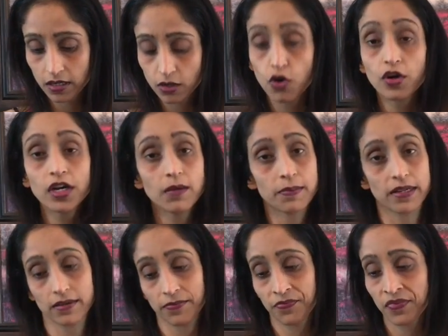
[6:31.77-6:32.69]
coconut
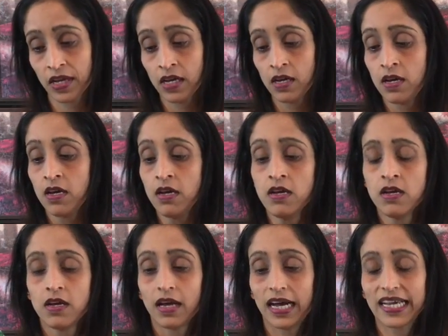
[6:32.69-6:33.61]
milk.
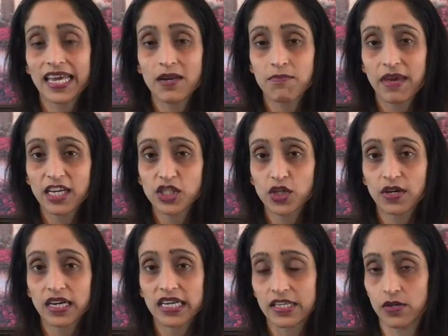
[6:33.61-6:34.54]
Again, make
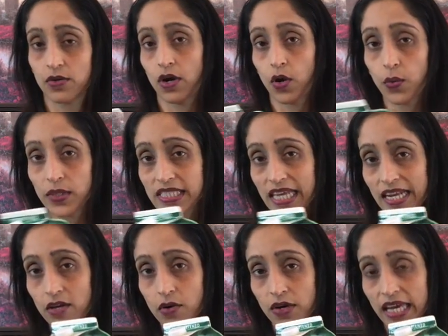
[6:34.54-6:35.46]
sure you're always
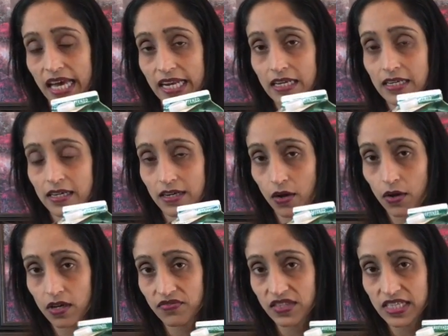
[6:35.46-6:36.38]
getting organic,
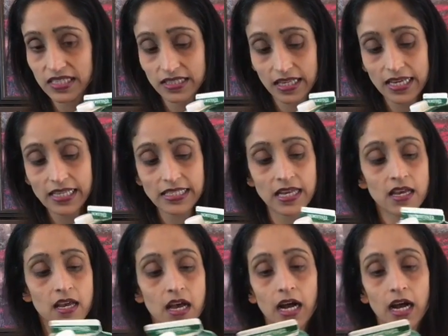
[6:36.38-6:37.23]
all of these things.